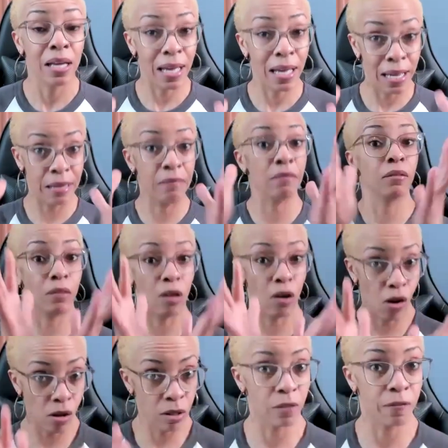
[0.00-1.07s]
And
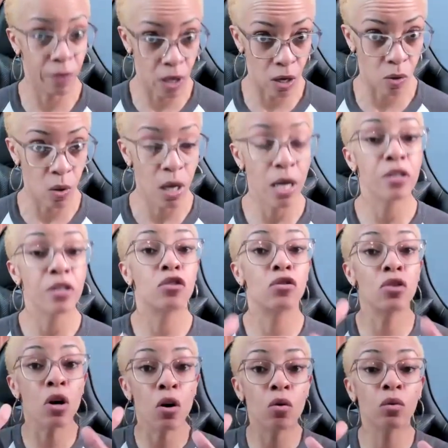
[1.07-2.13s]
all the flow.
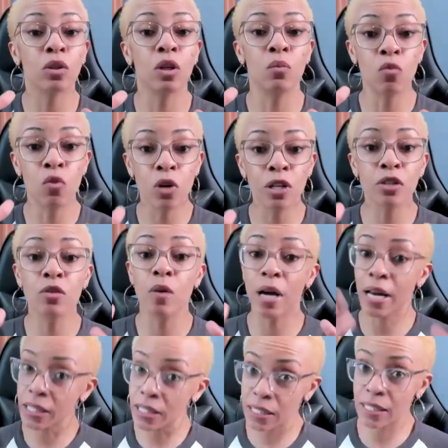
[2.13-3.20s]
So the more you
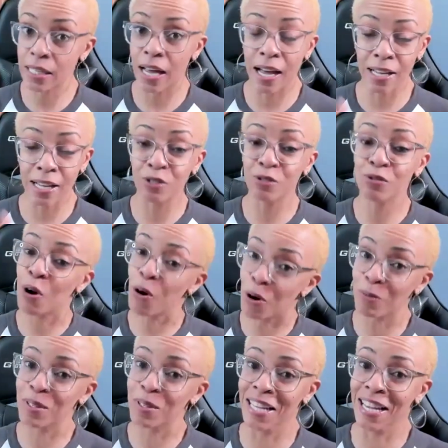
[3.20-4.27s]
exercise, you know what
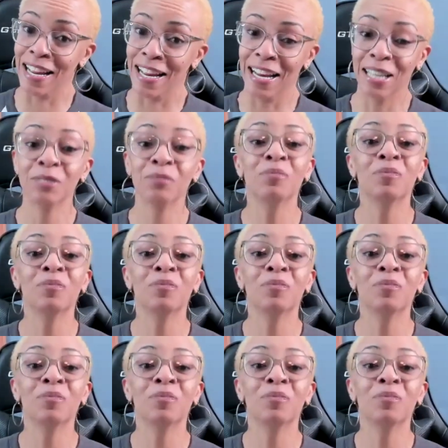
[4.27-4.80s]
I'm saying?